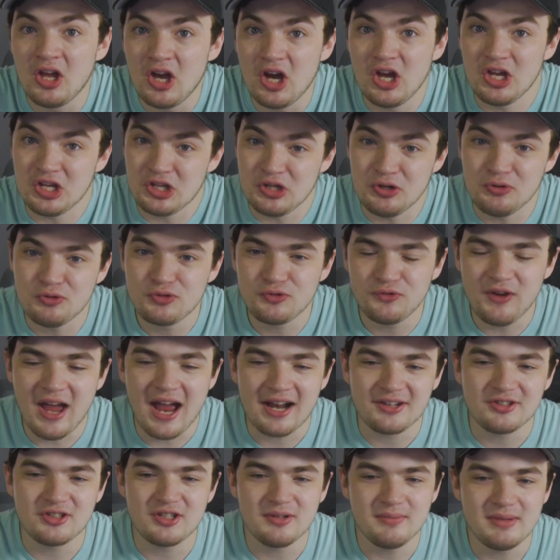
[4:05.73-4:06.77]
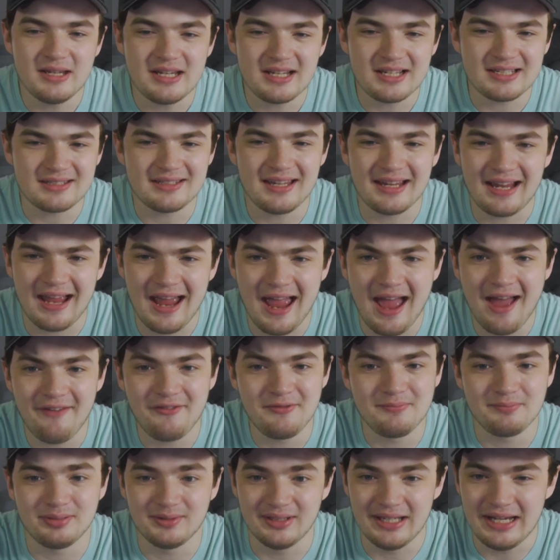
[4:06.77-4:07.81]
a huge factor to me because like I
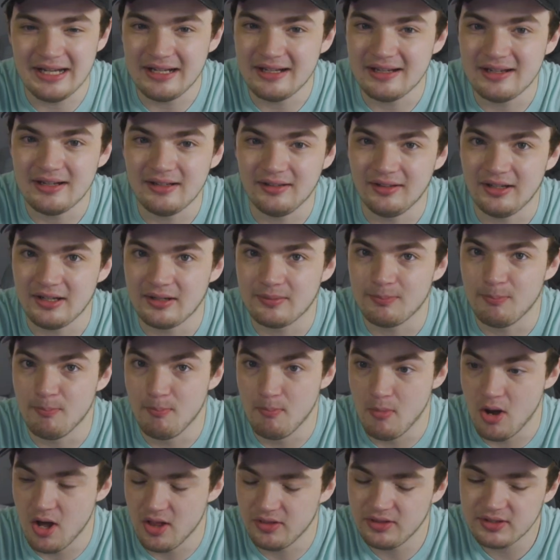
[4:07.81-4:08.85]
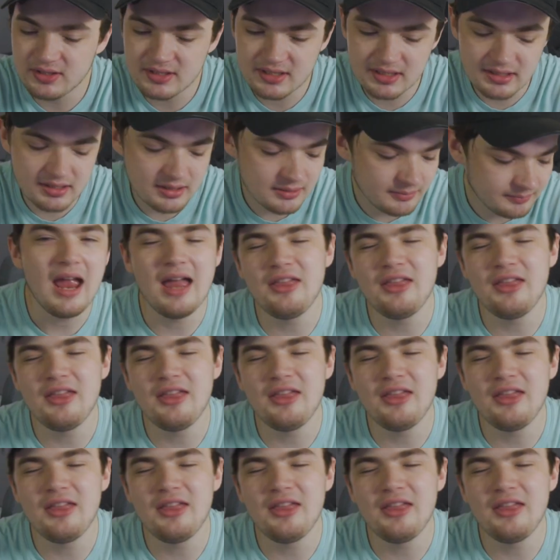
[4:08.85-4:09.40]
haven't played it in like months.